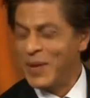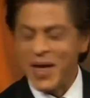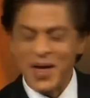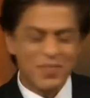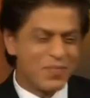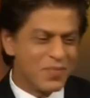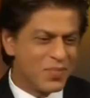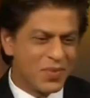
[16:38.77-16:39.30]

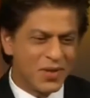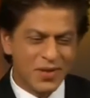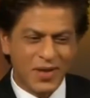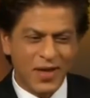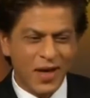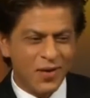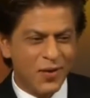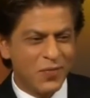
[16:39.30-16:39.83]
I'm
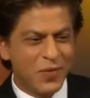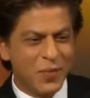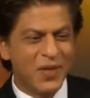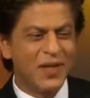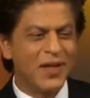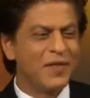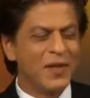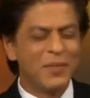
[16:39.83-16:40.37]
scared of
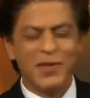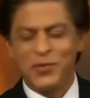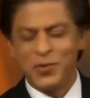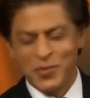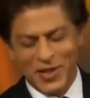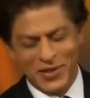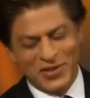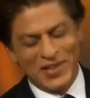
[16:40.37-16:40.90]
women loving me
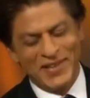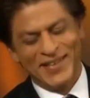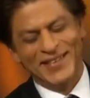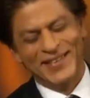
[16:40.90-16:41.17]
too much.